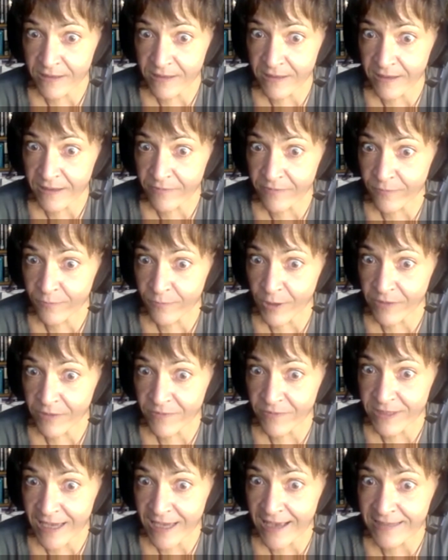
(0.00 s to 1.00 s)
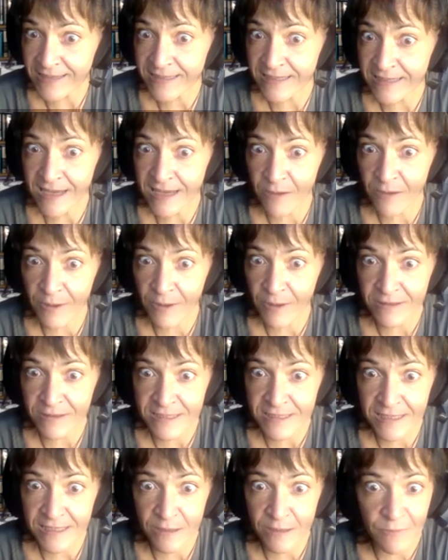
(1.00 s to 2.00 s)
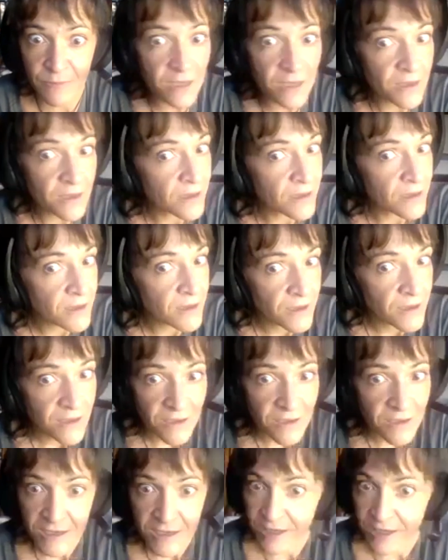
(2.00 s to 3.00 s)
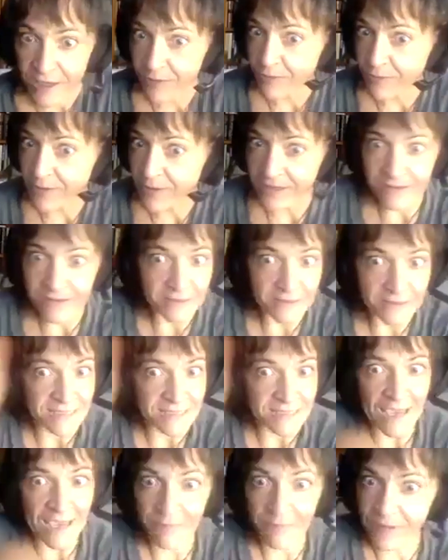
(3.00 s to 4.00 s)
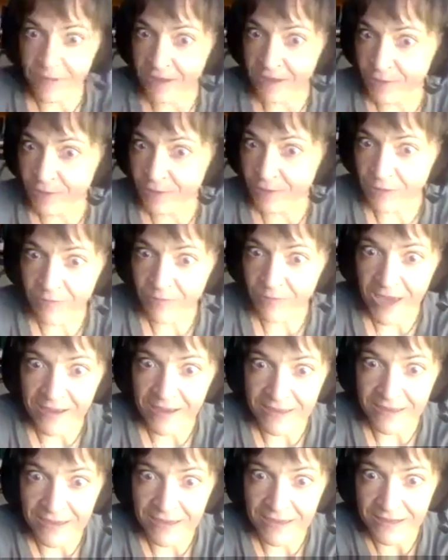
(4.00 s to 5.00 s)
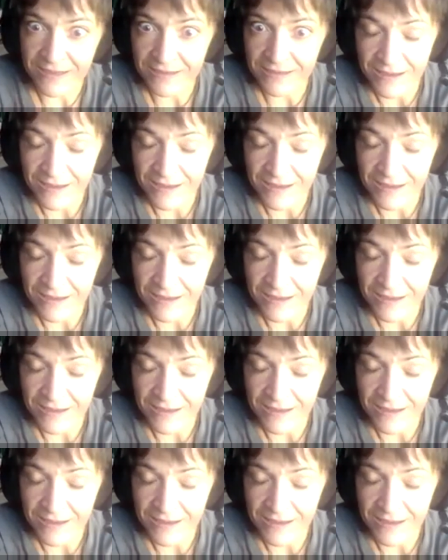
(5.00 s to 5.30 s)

if one of us has to tap out and sleep, we'd tap the other one back in